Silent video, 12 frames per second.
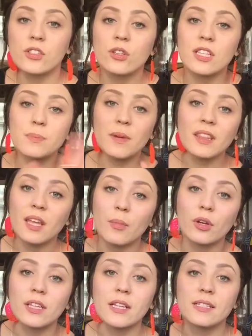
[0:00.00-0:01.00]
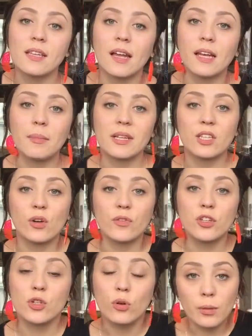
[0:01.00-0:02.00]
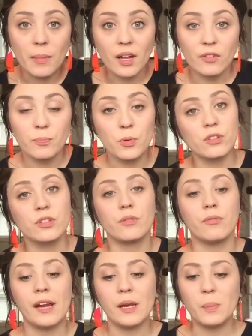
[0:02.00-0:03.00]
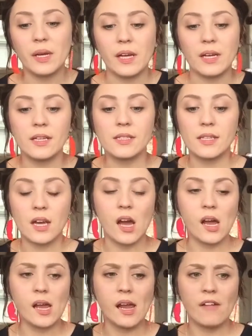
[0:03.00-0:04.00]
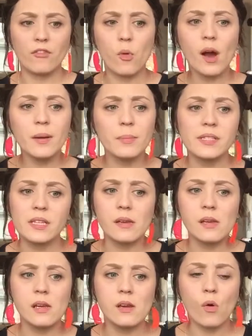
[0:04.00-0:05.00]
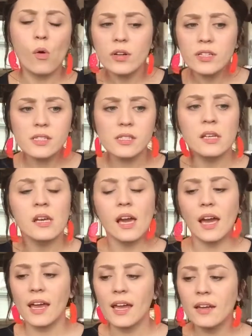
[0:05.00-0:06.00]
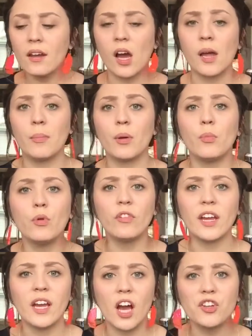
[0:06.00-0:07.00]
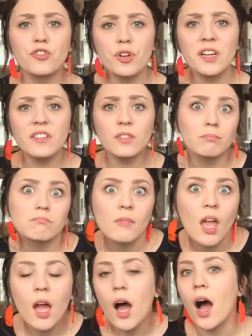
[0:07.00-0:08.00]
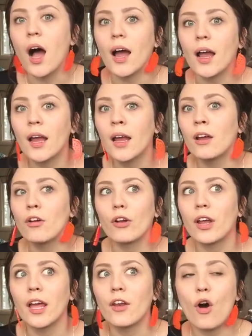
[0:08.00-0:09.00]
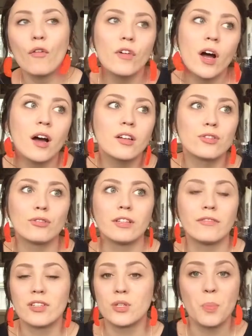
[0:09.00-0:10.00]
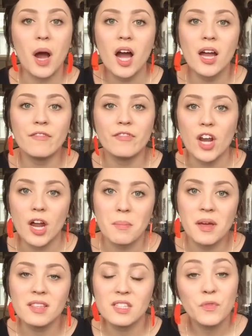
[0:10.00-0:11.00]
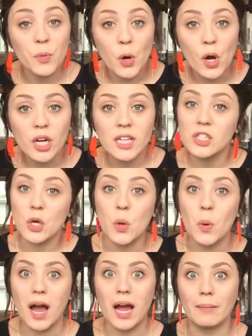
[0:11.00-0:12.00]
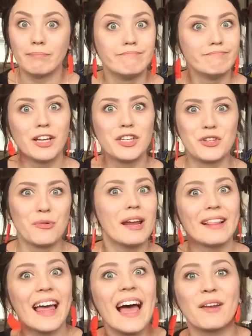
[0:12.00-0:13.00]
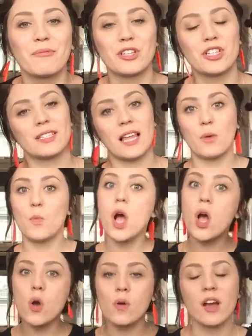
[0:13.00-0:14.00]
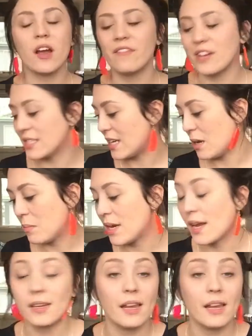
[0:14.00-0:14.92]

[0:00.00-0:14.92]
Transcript: So this month I'm only assigning myself a short amount of books to read because I have quite a busy August ahead. I'm moving countries. I got an offer to live in Dubai for 9 months for work, so I'm doing that, which is like, whoa, it kind of hasn't hit me yet.